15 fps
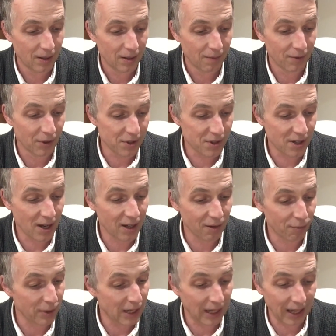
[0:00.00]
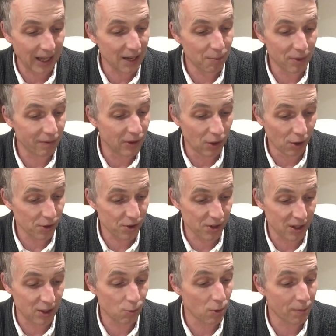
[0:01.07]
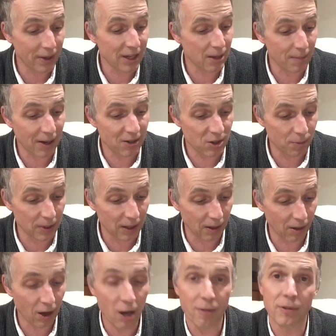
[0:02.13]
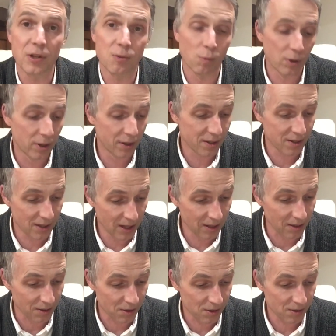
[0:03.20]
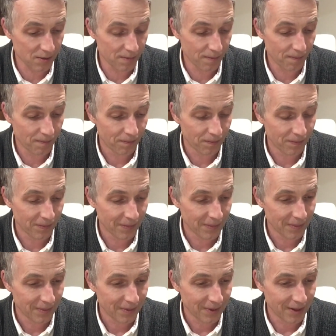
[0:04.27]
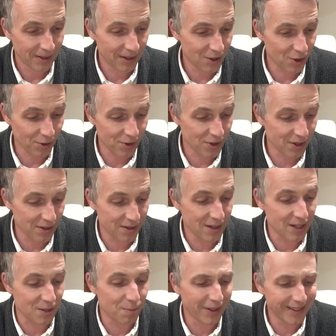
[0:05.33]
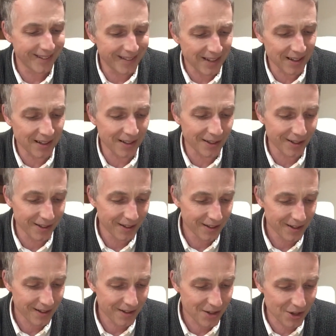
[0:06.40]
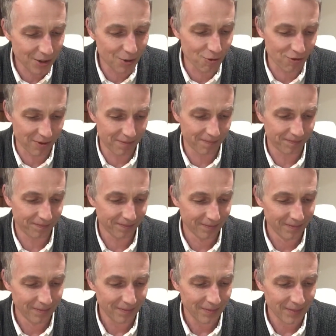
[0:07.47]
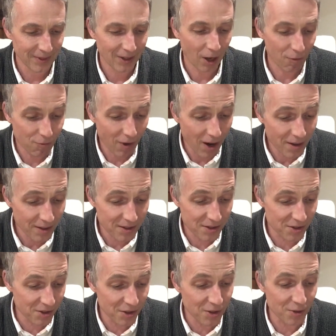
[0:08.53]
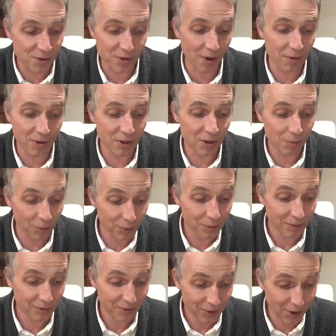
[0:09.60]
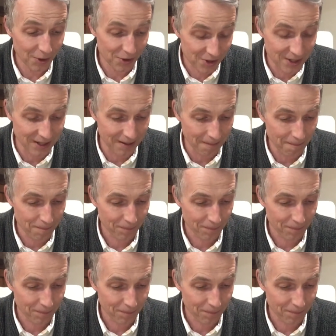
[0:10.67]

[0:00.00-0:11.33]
Verse 10, "If we claim we've not sinned, we make him out to be a liar, and his word isn't in us." And then John says this: "My dear children, I write this to you so that you will not sin.